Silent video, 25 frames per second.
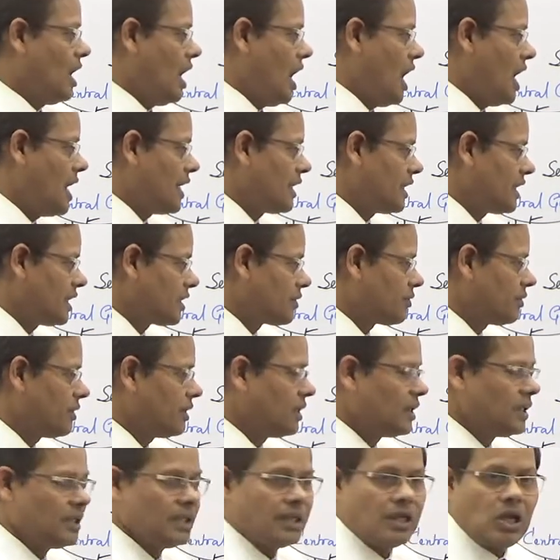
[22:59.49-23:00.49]
and
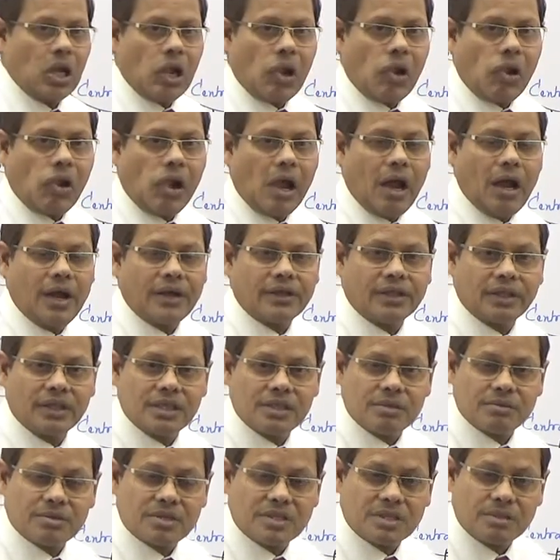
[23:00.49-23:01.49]

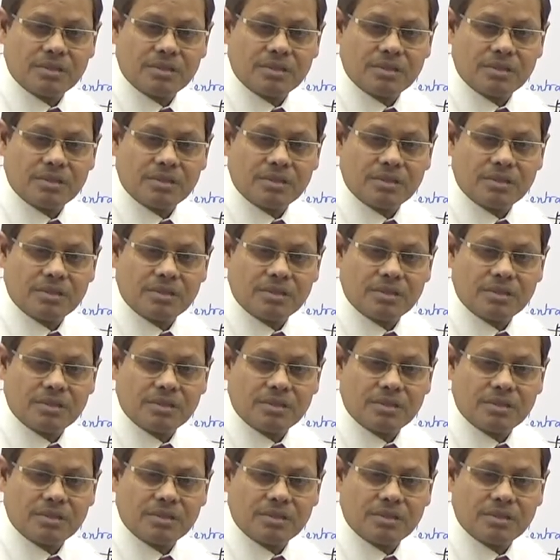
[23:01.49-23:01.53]
the